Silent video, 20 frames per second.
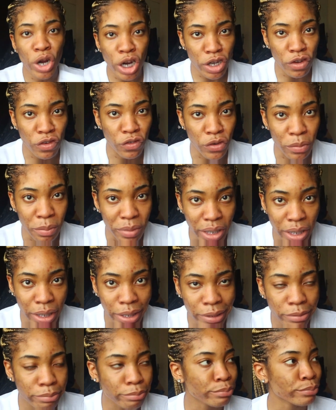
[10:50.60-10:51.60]
work for
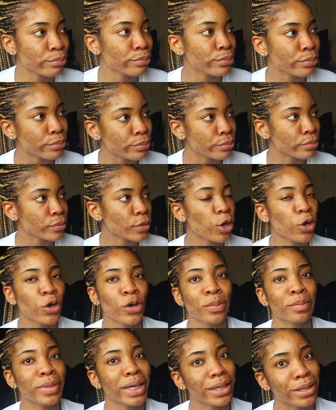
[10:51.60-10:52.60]
me,
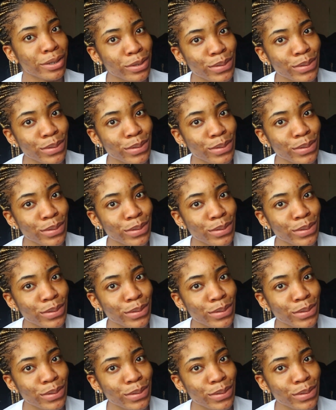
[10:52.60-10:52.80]
oh my